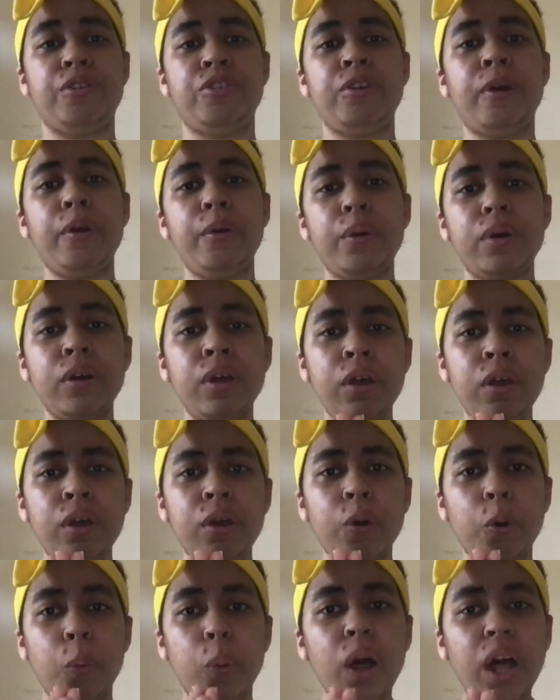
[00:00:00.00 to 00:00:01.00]
So
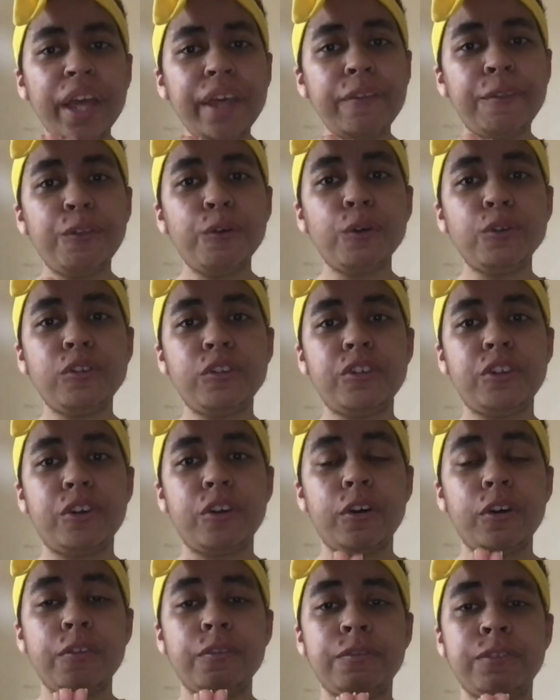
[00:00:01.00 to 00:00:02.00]
what I thought
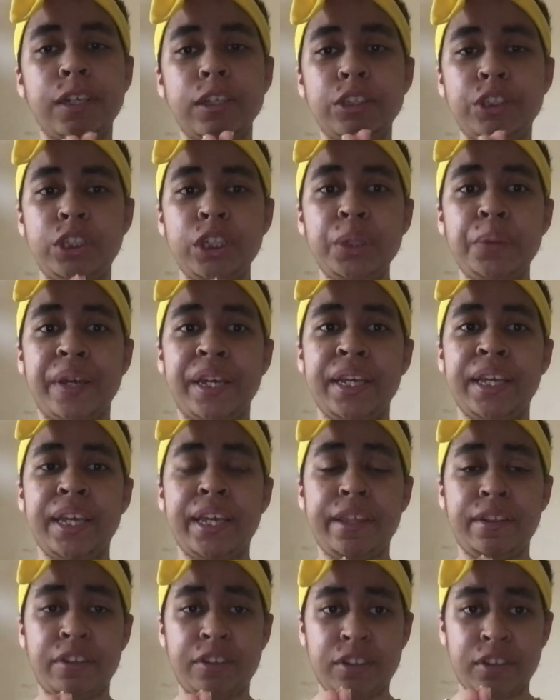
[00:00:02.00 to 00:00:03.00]
of doing
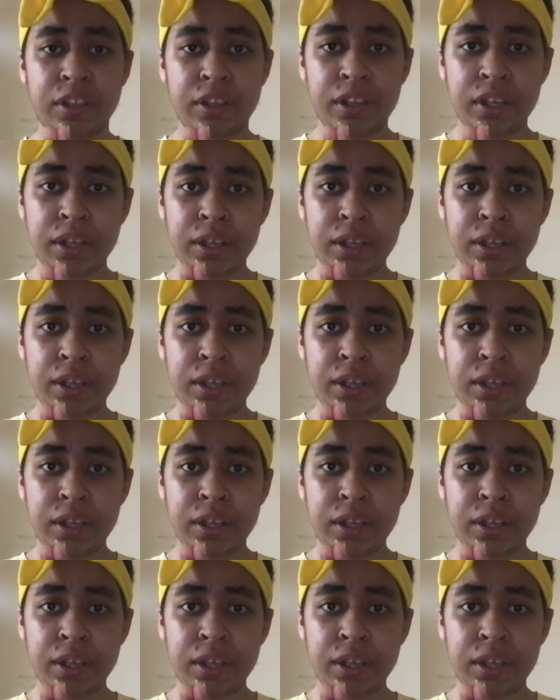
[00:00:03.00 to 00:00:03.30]
is